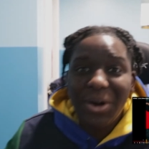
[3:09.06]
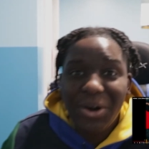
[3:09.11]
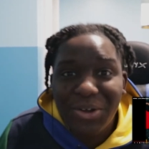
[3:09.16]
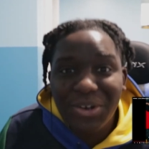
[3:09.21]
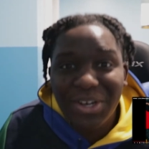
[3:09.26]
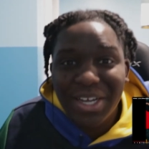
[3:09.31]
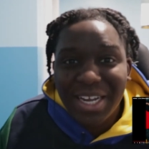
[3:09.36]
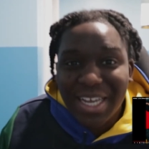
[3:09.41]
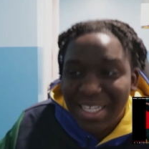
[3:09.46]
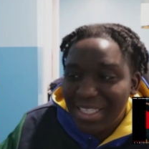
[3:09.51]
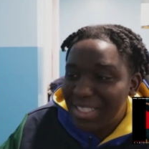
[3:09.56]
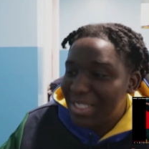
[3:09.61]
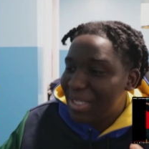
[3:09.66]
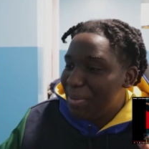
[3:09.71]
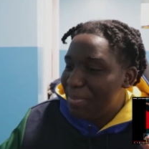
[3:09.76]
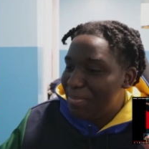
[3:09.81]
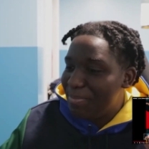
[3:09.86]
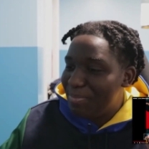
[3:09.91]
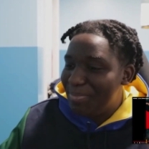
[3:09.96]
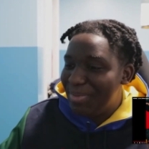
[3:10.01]
bro, look at
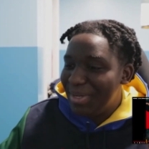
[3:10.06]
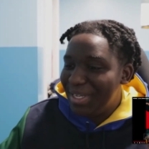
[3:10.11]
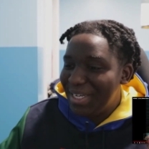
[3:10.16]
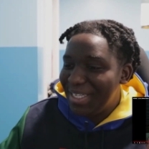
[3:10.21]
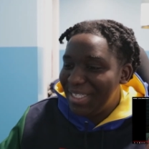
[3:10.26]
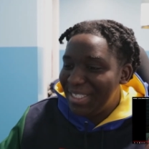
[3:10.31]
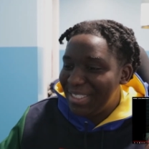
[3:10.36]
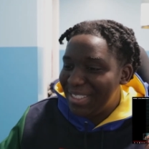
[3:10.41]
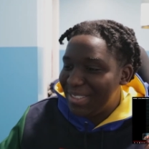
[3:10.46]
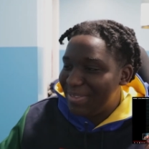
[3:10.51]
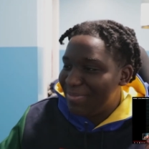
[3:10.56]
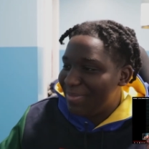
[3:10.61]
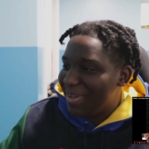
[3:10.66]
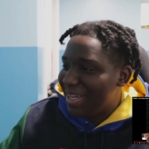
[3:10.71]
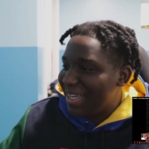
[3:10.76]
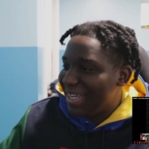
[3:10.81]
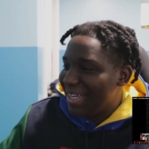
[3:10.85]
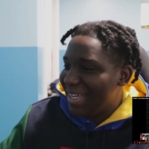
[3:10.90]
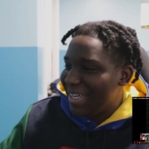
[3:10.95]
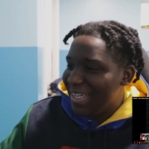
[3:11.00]
the biddies, my
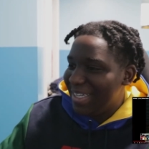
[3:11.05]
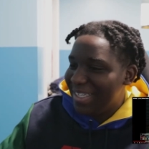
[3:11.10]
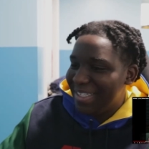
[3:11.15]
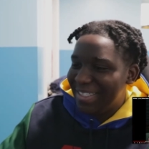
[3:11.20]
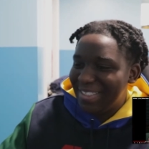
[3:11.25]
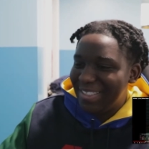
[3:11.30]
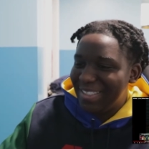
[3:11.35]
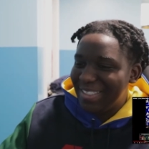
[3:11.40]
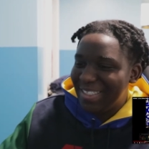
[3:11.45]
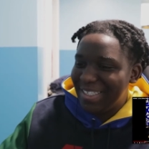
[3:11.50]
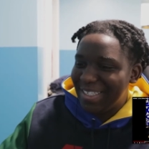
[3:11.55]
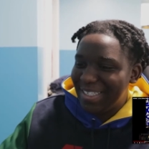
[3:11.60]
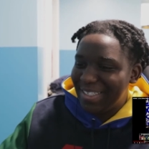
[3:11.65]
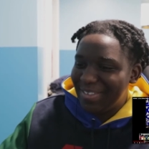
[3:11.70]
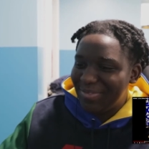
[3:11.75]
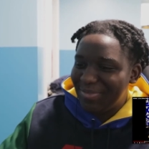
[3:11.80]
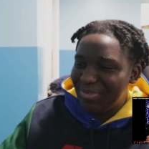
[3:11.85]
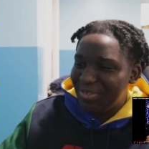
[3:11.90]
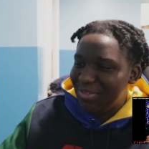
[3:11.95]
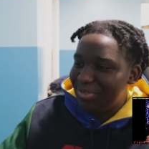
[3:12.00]
guy.
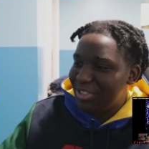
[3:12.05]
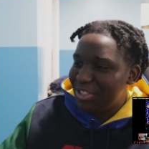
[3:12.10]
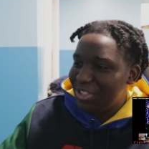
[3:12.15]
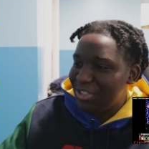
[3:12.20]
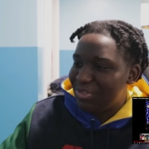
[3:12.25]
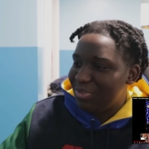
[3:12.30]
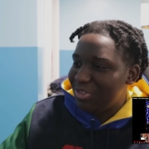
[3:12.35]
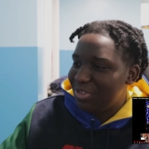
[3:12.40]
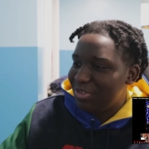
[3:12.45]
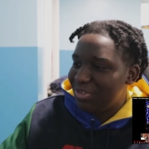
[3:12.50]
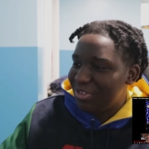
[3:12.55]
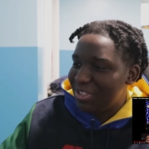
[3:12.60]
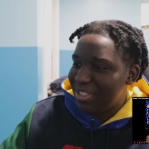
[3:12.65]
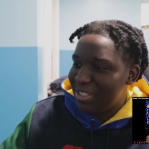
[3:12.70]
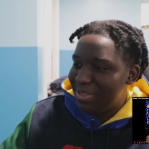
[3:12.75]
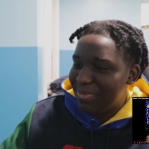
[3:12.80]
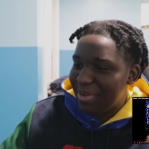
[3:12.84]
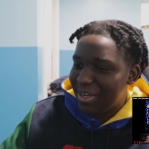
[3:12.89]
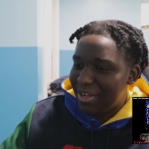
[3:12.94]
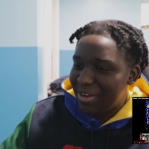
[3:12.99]
You just redoing
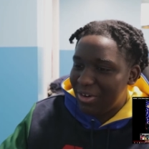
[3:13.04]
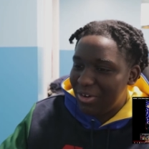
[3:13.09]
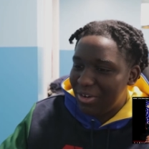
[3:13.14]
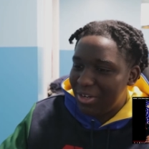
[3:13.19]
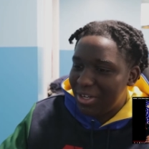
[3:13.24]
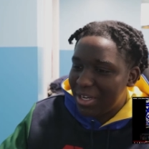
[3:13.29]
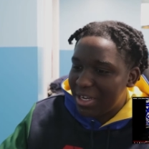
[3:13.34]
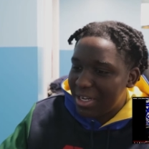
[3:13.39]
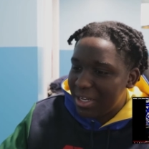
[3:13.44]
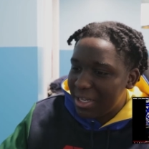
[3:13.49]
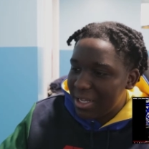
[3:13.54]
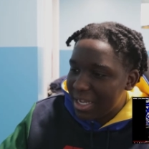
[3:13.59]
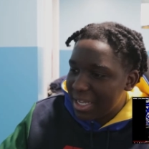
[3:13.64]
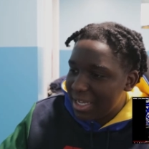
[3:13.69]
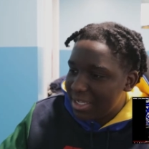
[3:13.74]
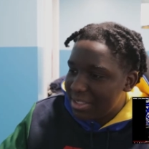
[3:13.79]
this back. Look